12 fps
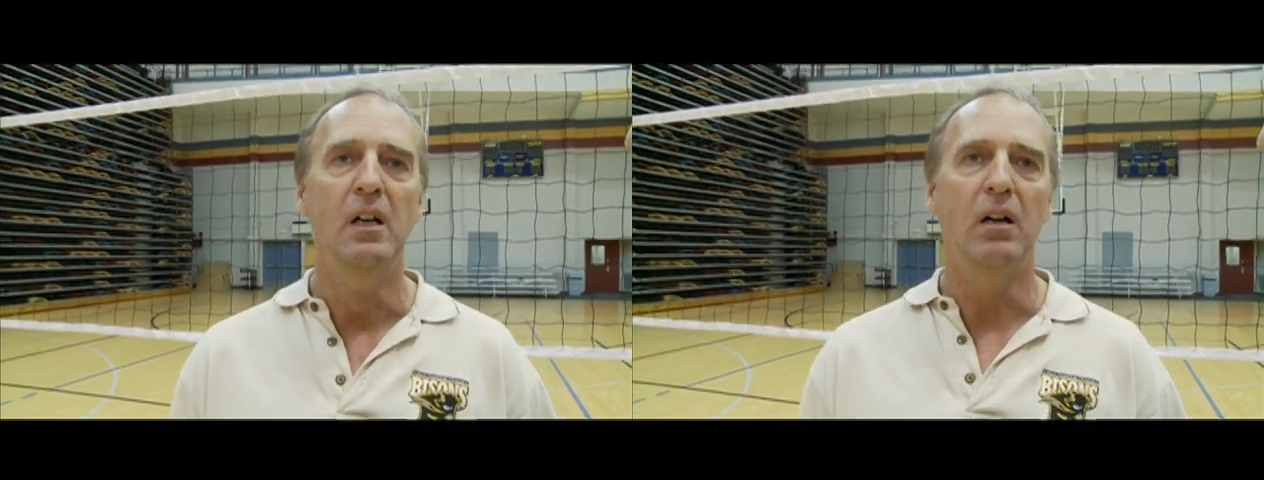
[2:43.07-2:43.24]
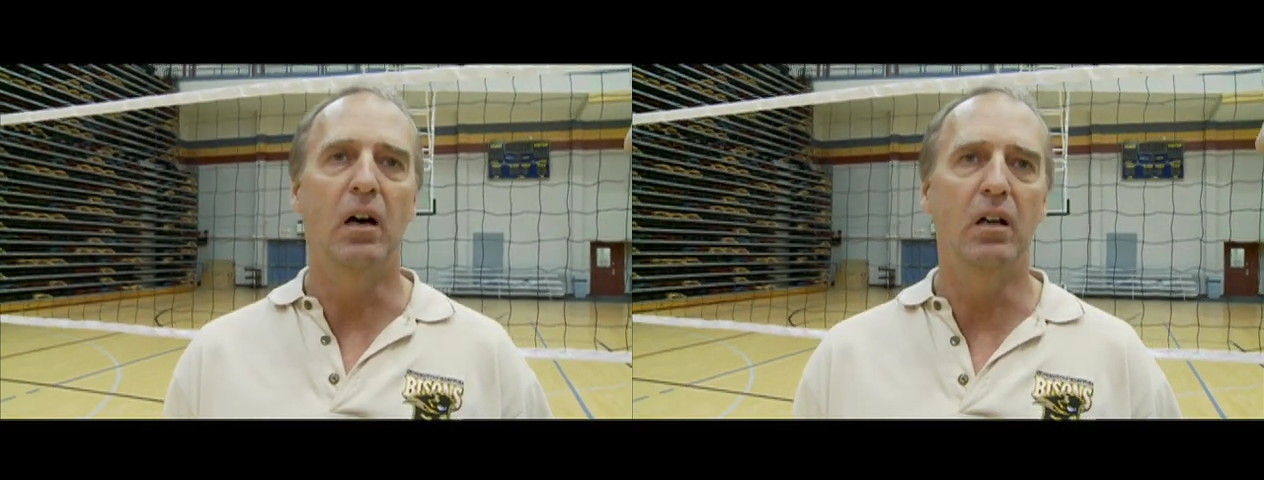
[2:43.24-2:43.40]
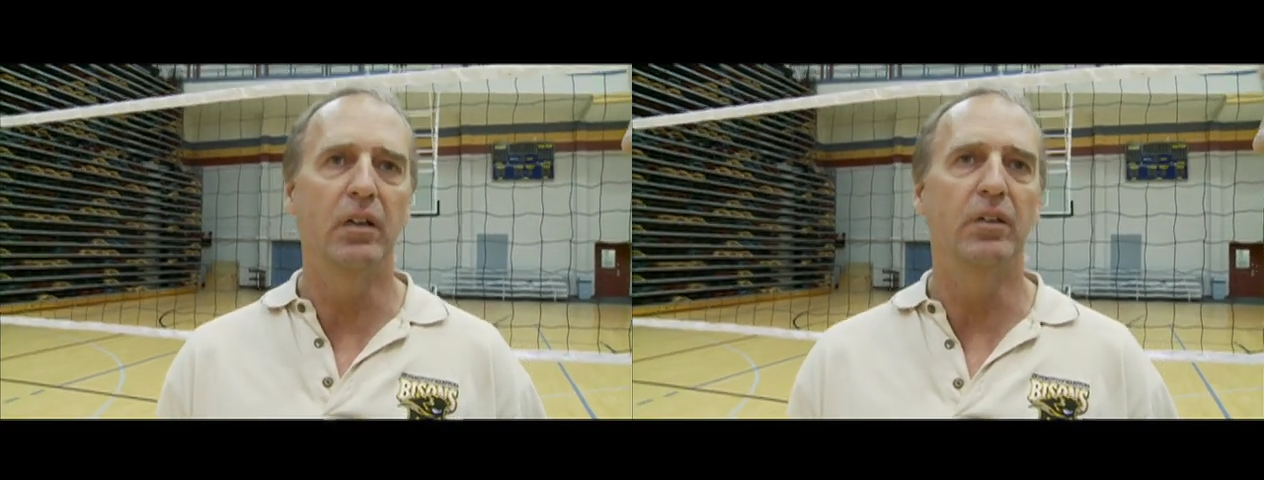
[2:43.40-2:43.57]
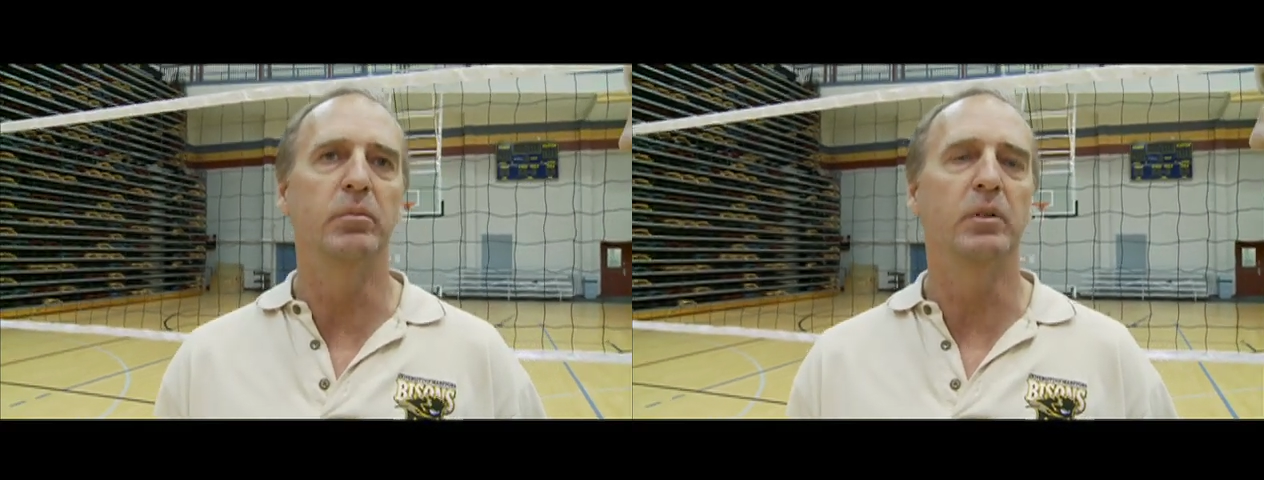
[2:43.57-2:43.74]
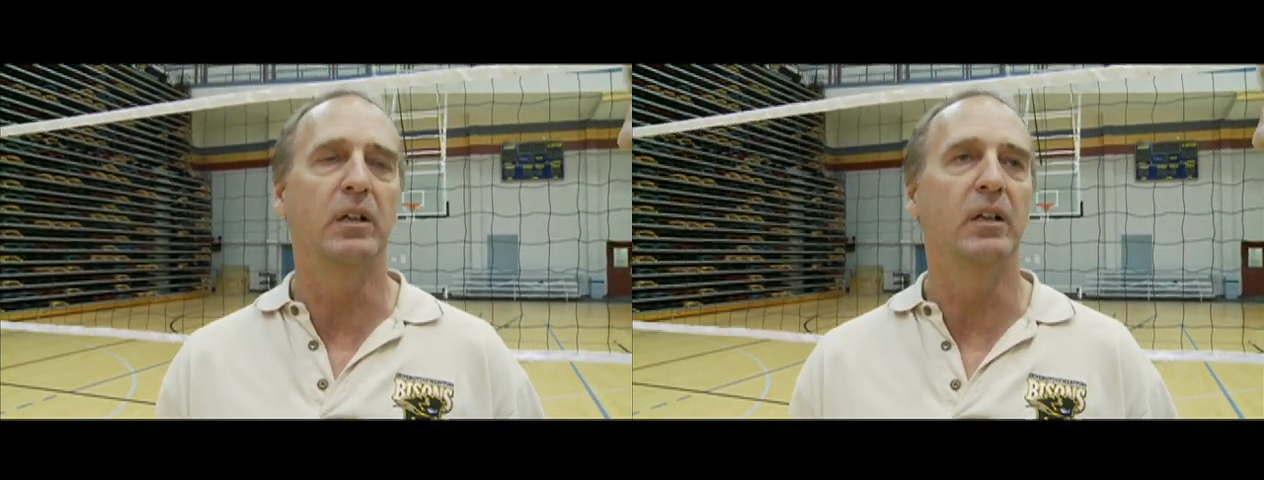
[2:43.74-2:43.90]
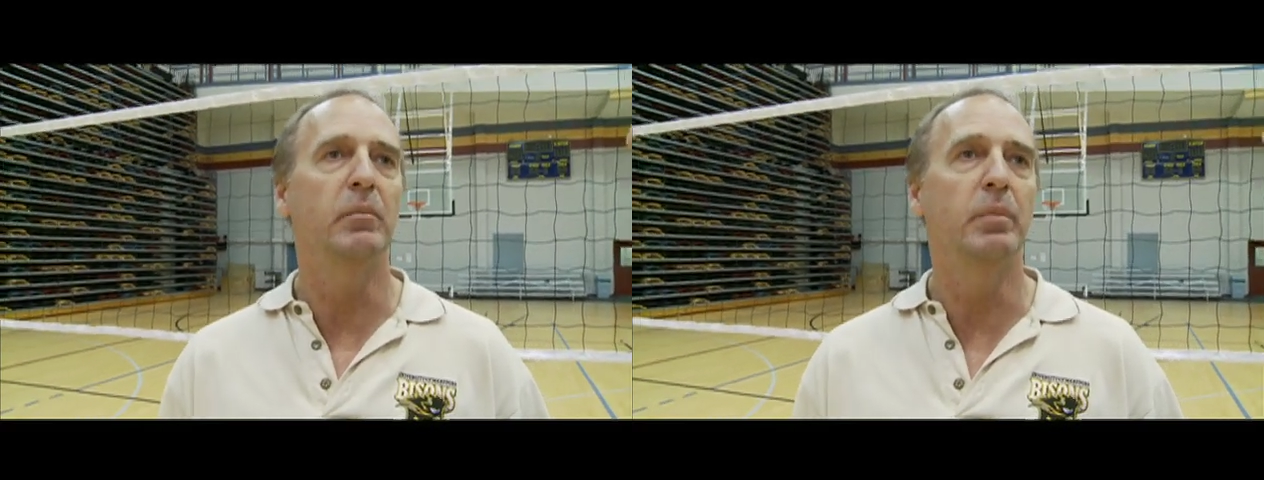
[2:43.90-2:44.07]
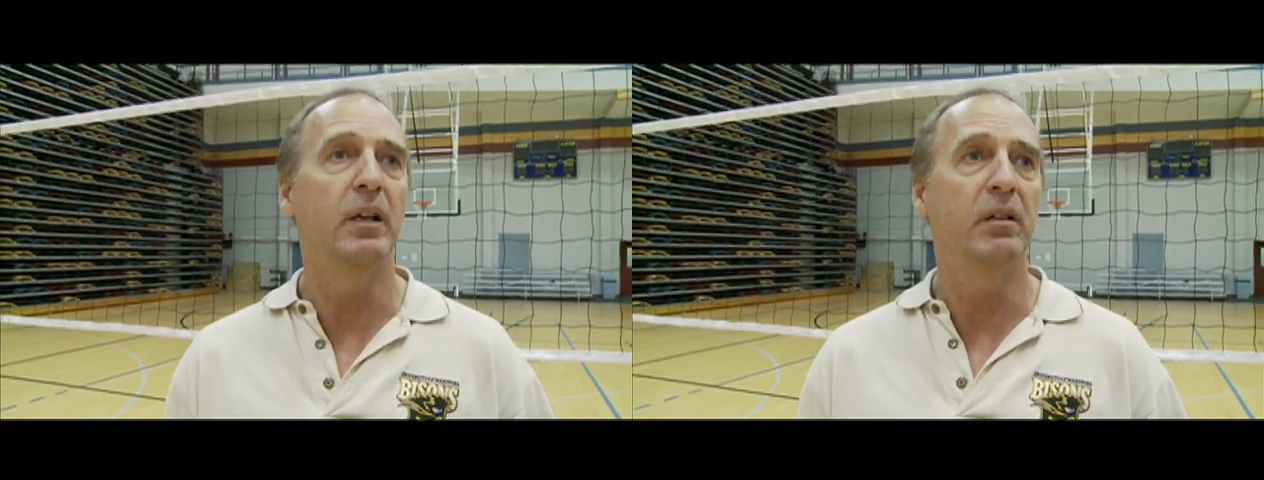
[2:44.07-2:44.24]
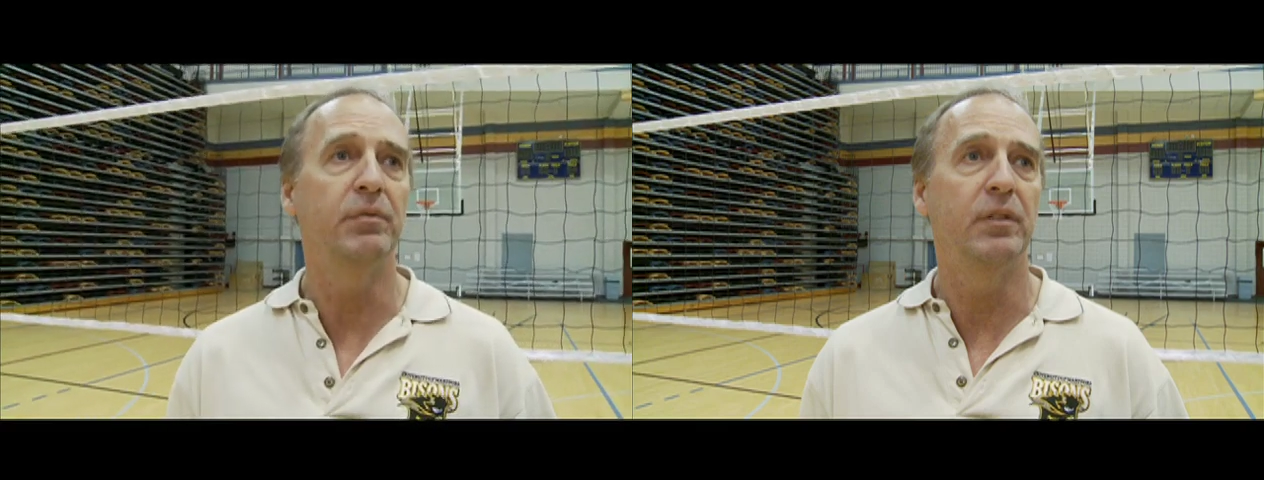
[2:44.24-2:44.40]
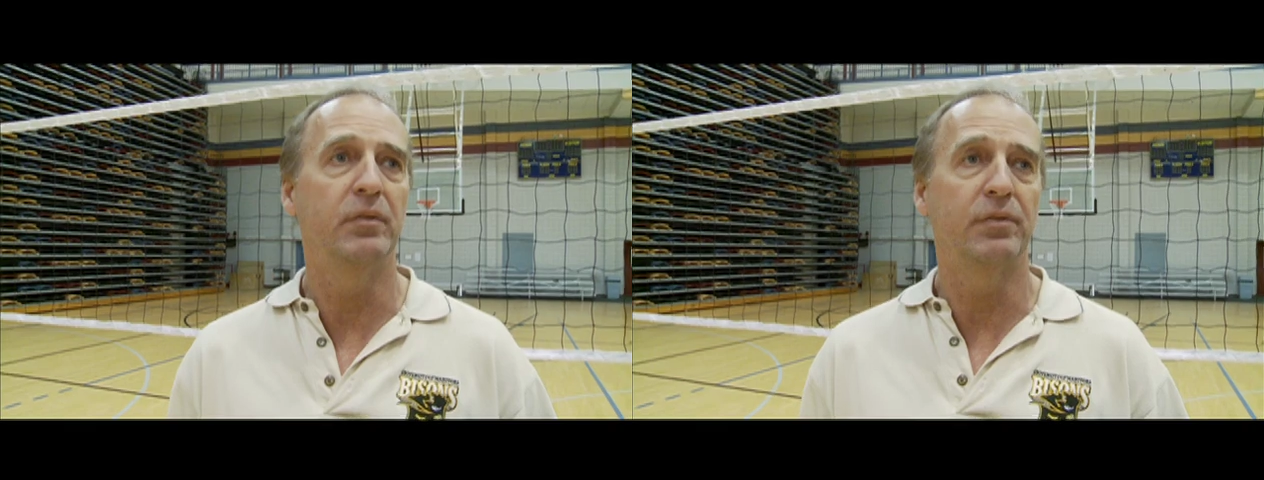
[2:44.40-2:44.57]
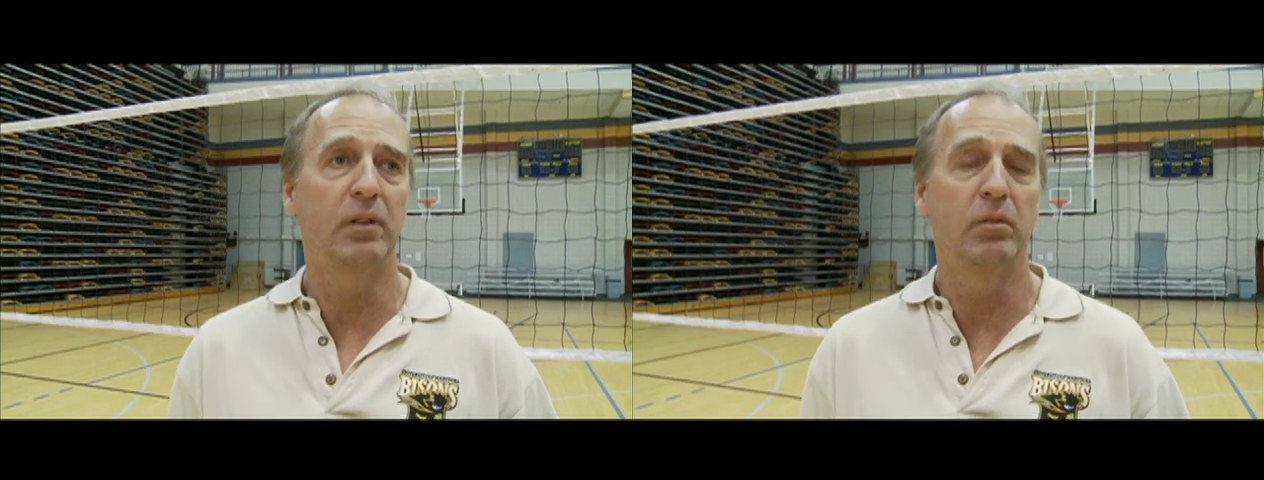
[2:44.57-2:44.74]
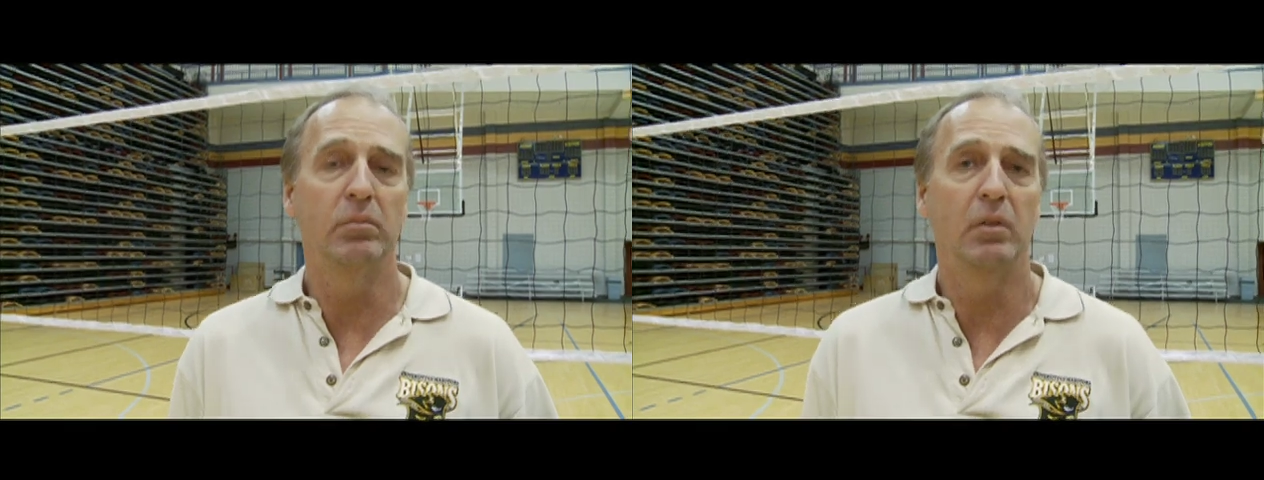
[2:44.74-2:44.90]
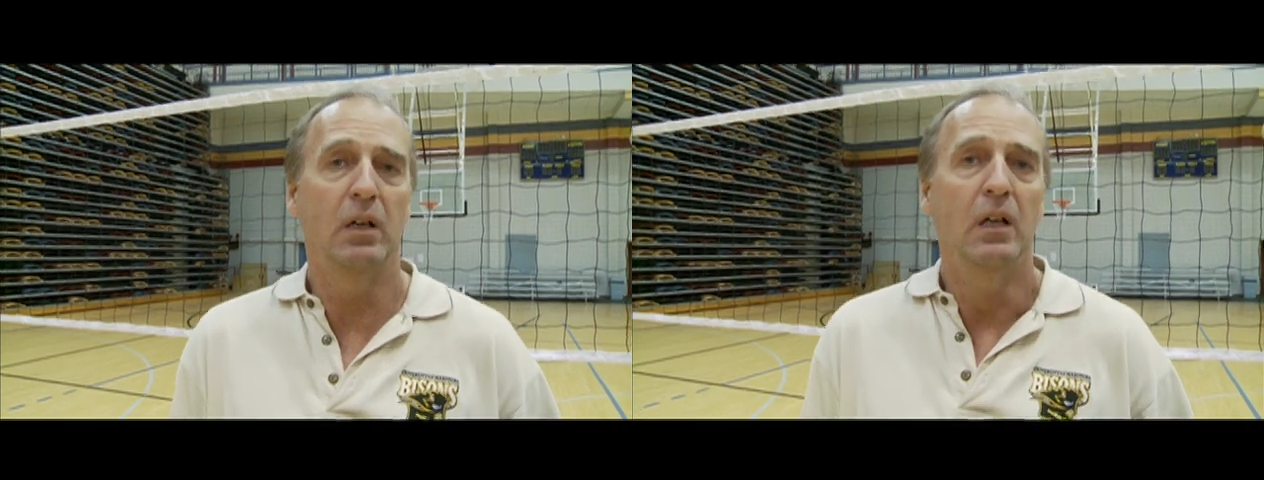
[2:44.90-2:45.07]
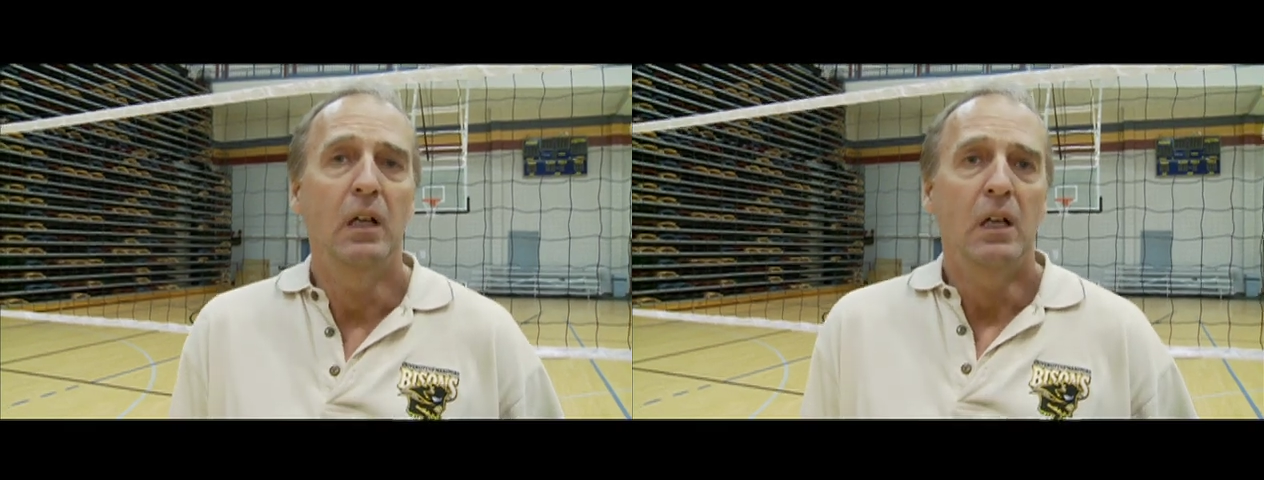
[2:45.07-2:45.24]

all of them are going to benefit from uh,